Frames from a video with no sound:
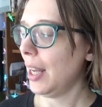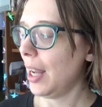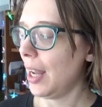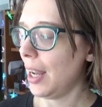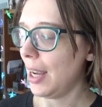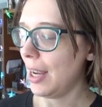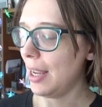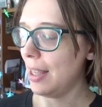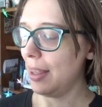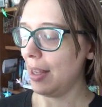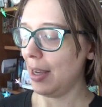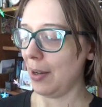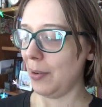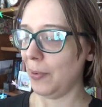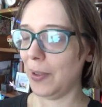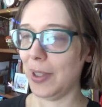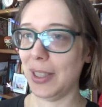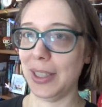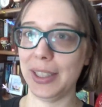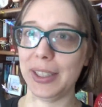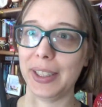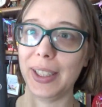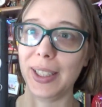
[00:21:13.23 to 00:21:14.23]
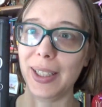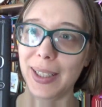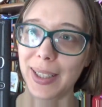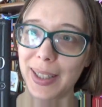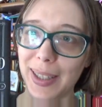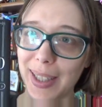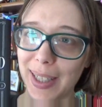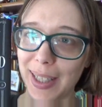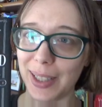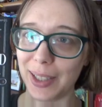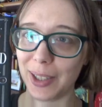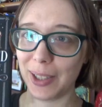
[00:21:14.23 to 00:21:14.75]
uh, and that was
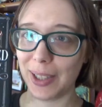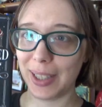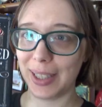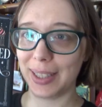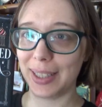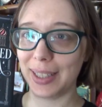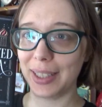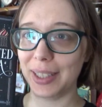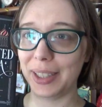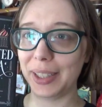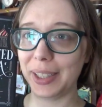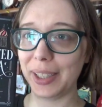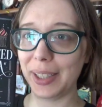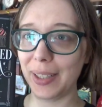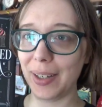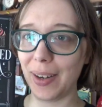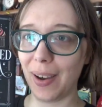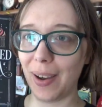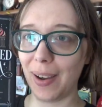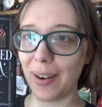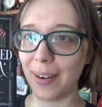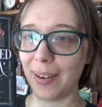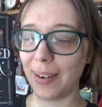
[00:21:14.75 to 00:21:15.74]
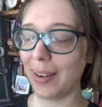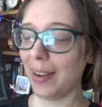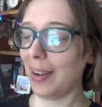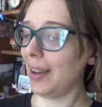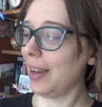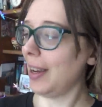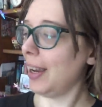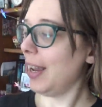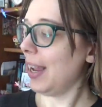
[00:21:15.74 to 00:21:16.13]
The Enchanted Sonata